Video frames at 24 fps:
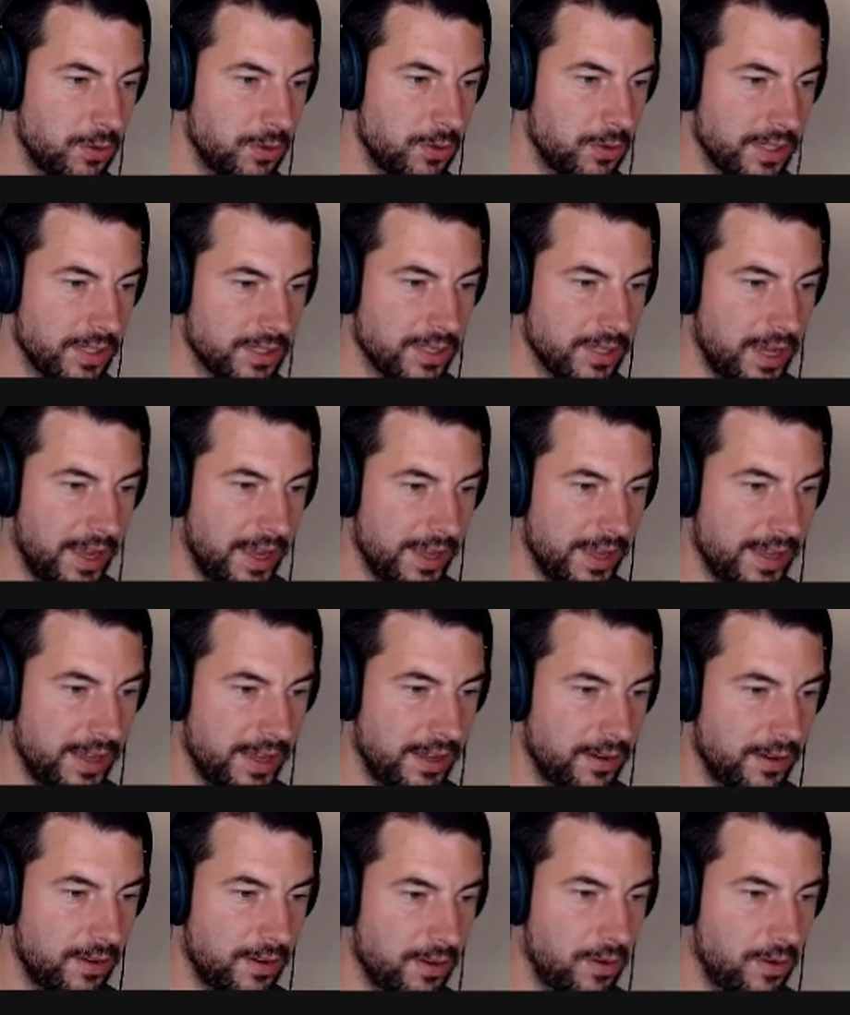is I
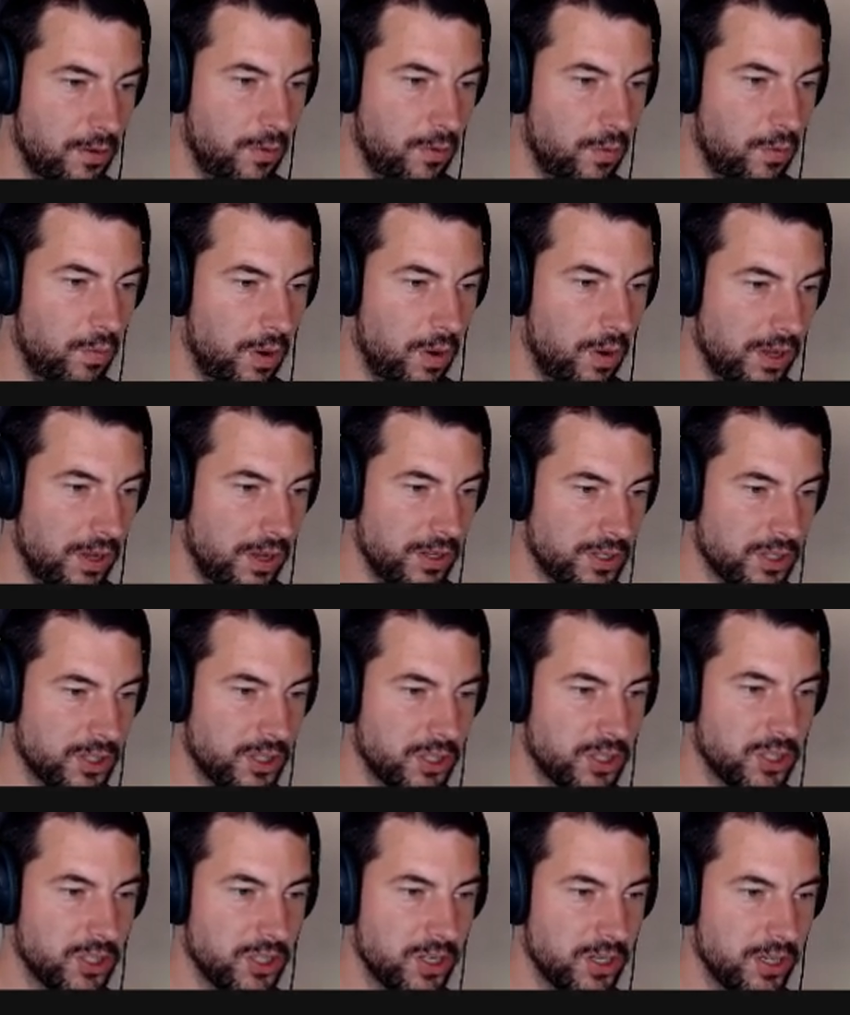can
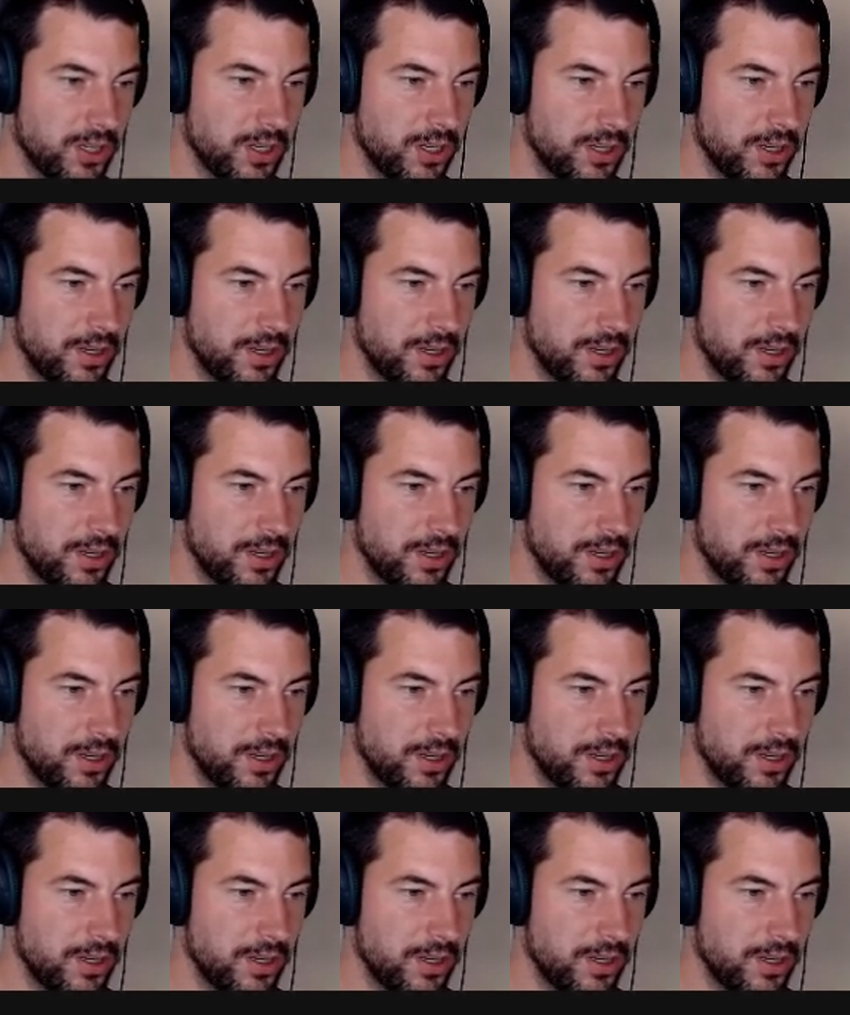watch